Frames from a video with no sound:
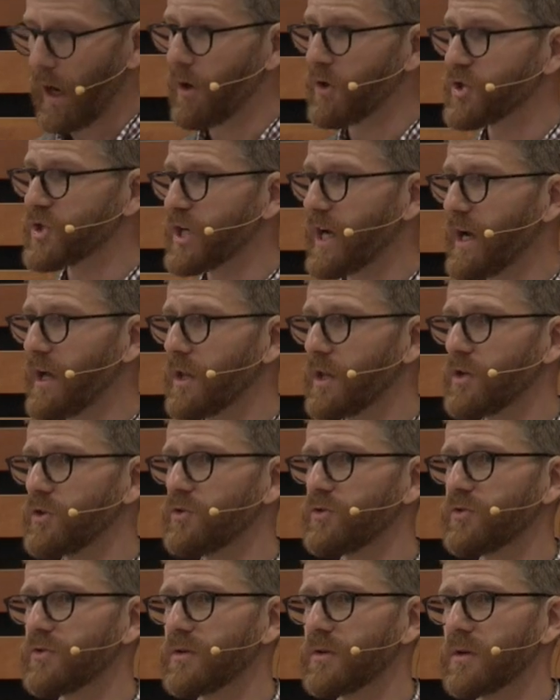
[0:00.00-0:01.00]
Our
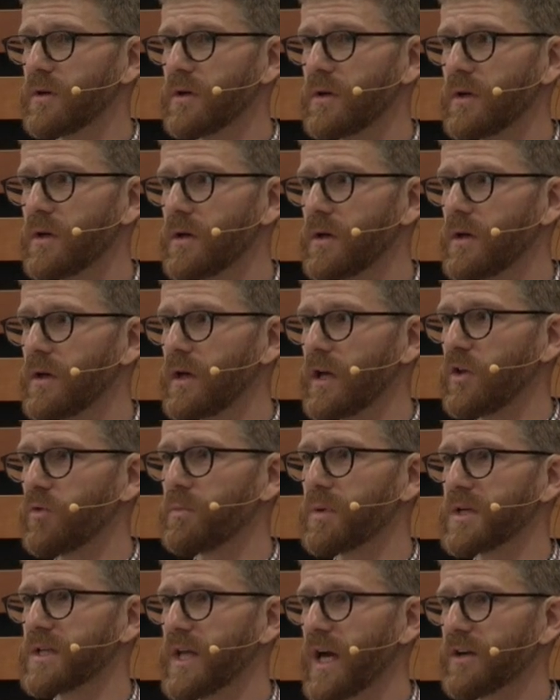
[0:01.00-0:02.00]
challenge is
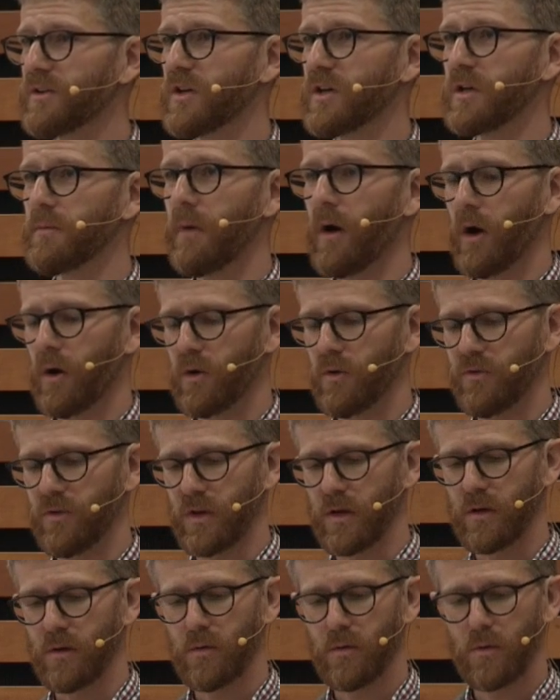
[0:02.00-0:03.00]
protecting
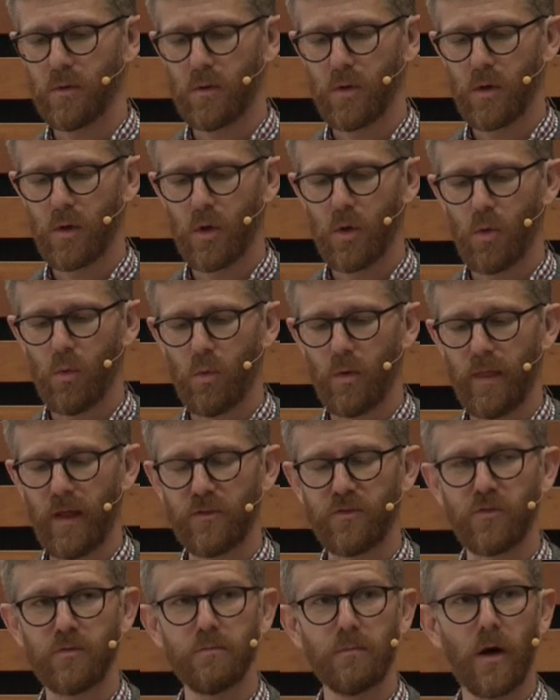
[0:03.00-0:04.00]
democracy
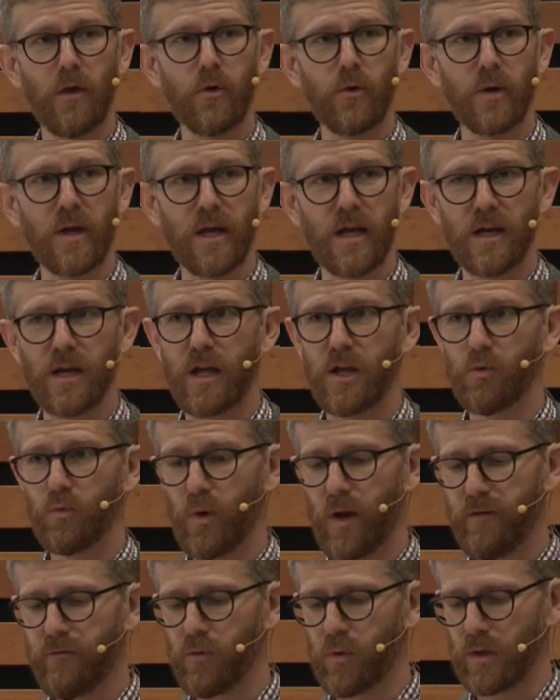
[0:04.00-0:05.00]
without smothering it in
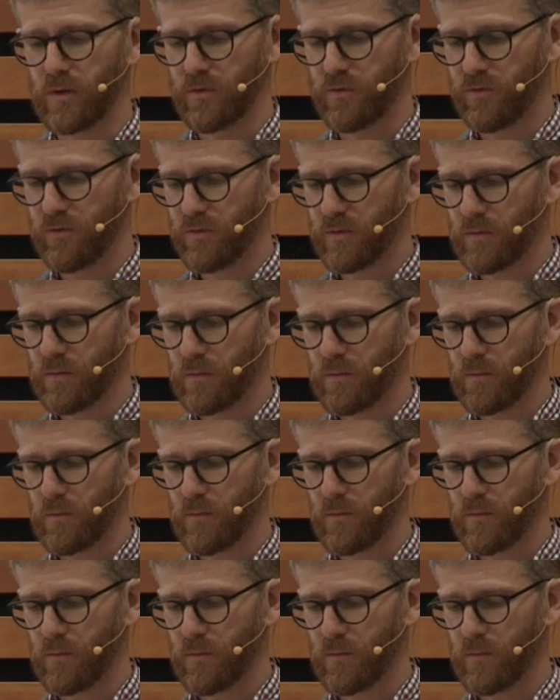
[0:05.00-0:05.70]
reverence,